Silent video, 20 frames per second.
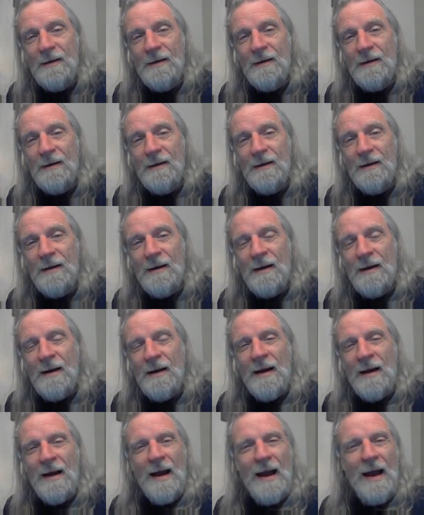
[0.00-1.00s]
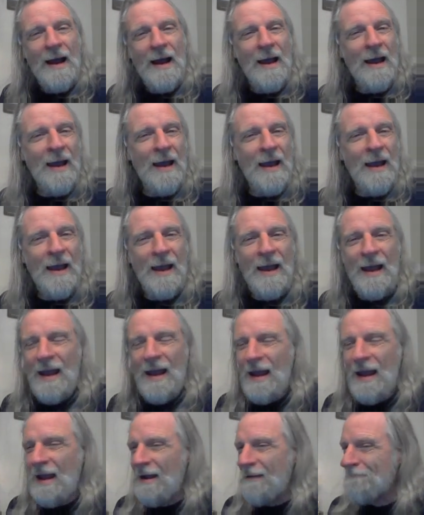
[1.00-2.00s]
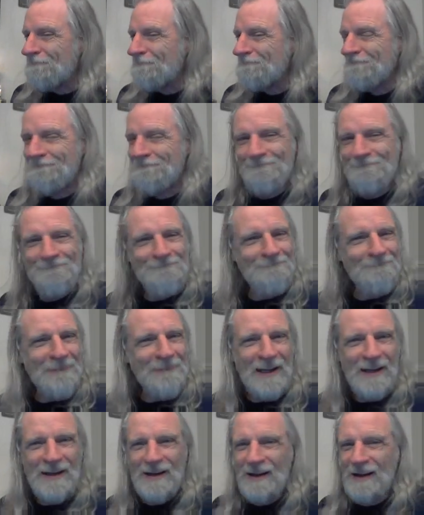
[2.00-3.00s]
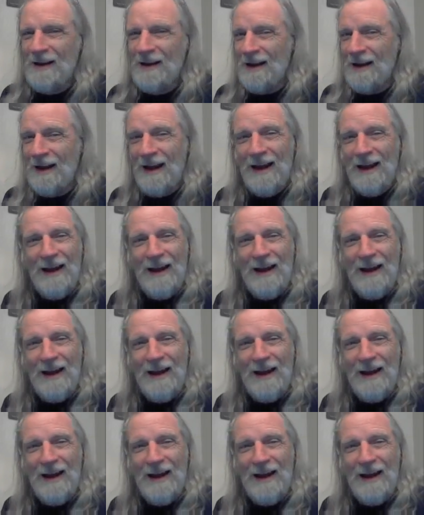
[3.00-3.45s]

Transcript: [no speech]